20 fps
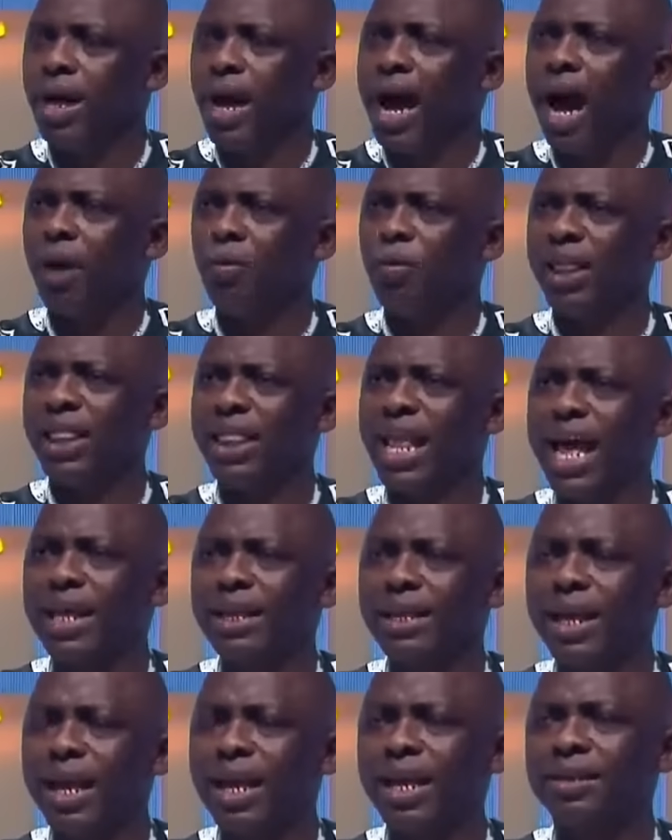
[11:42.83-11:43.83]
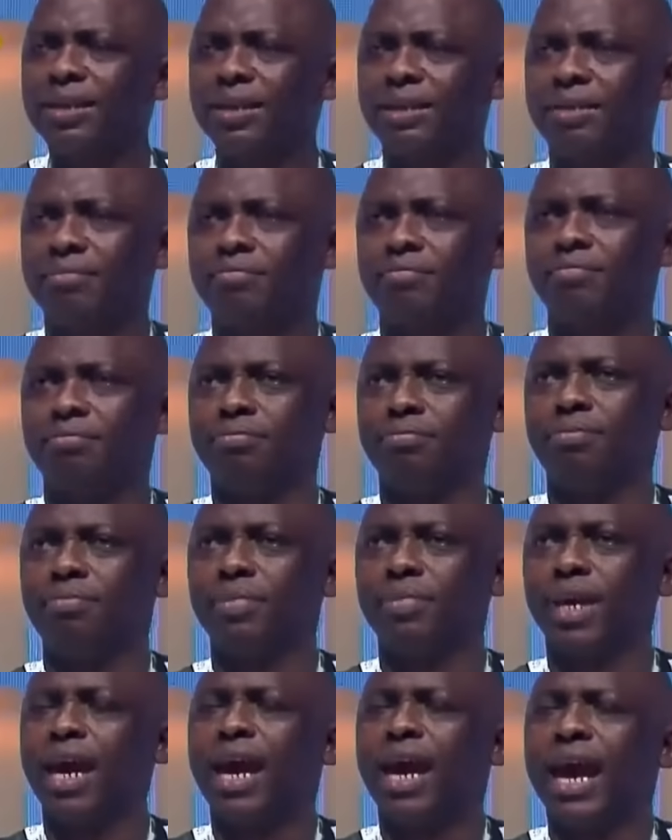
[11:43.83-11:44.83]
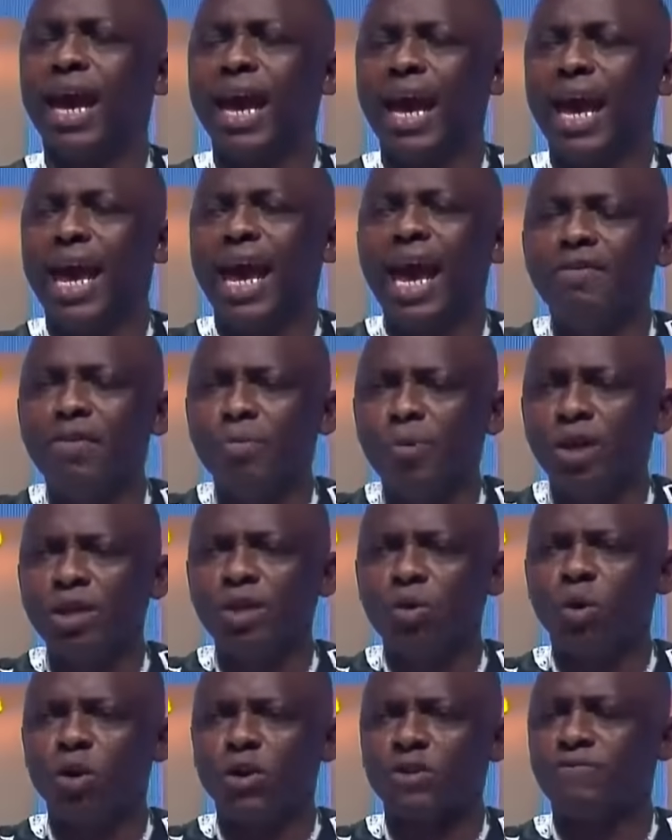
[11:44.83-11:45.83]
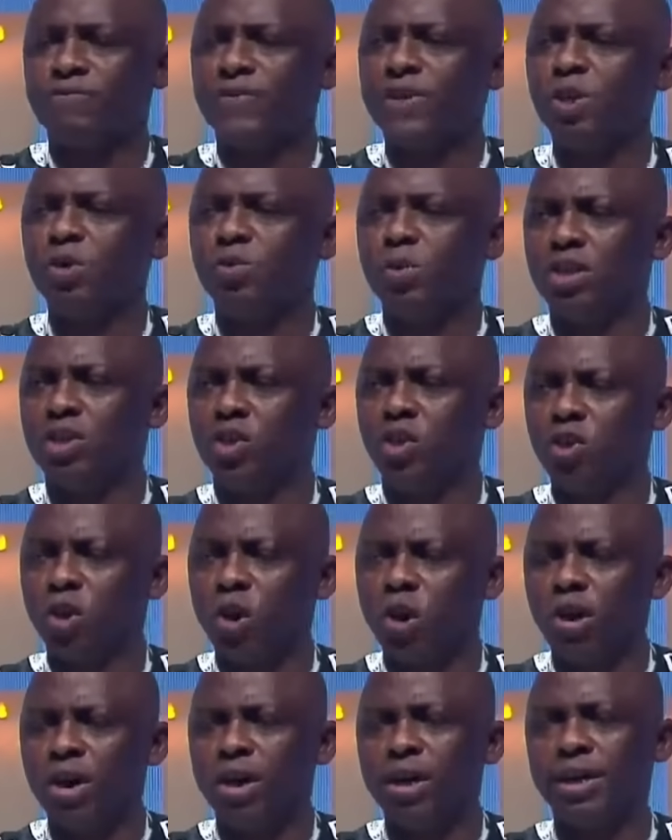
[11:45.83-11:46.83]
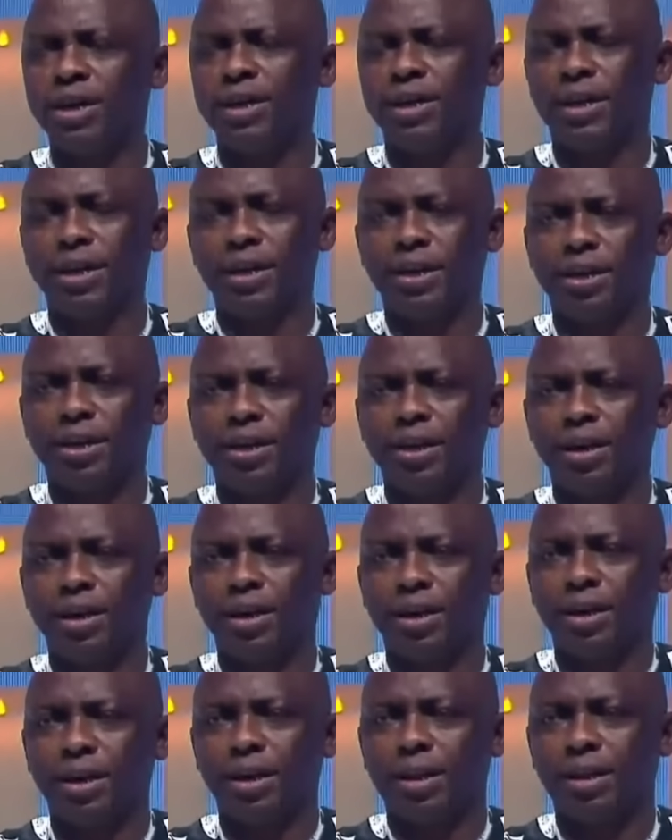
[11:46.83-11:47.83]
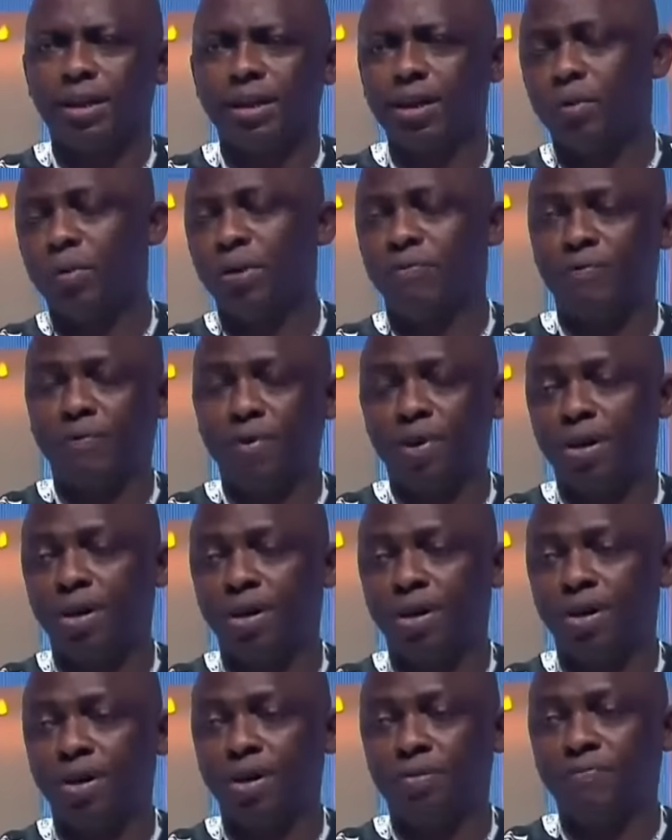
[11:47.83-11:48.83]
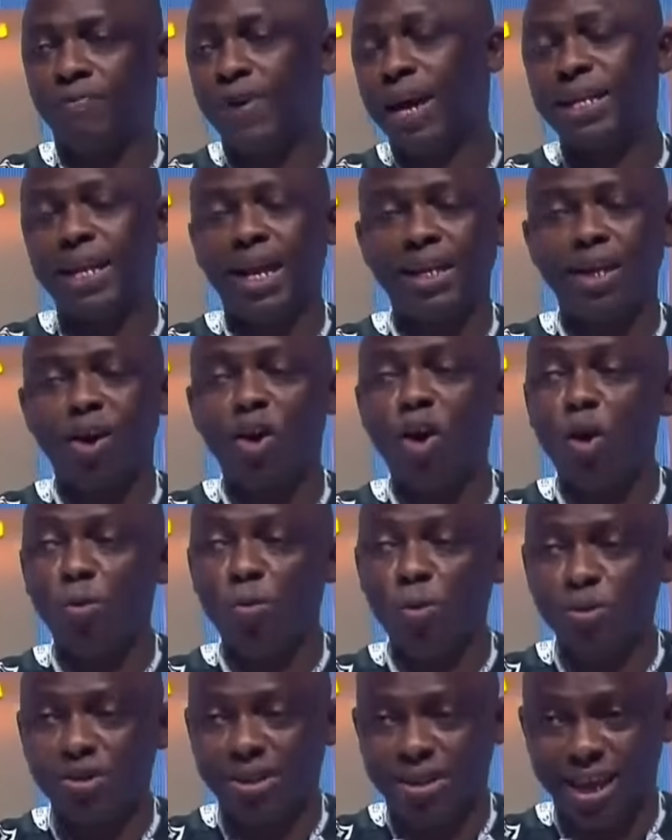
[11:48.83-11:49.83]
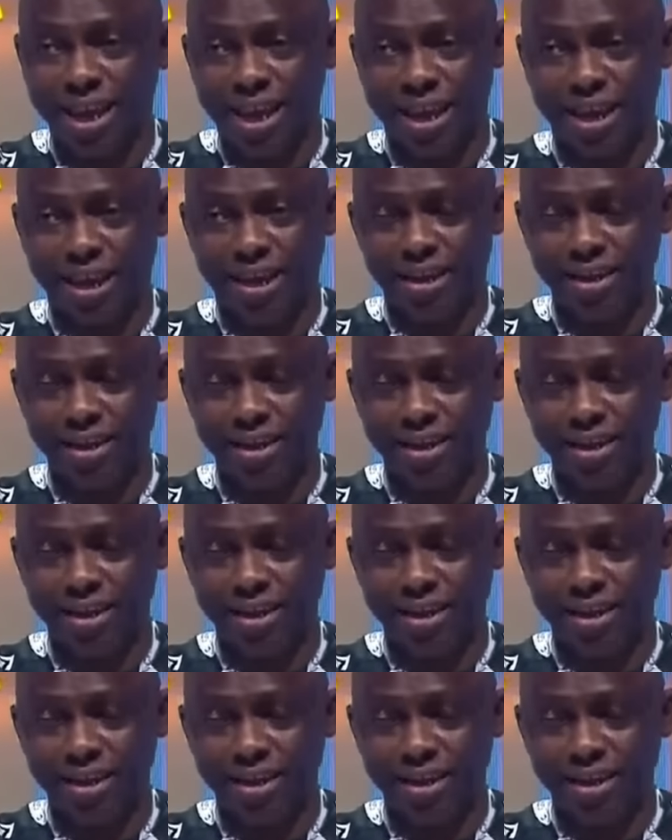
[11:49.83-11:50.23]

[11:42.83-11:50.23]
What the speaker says: And we landed. Everybody was filled with joy that we're finally almost there.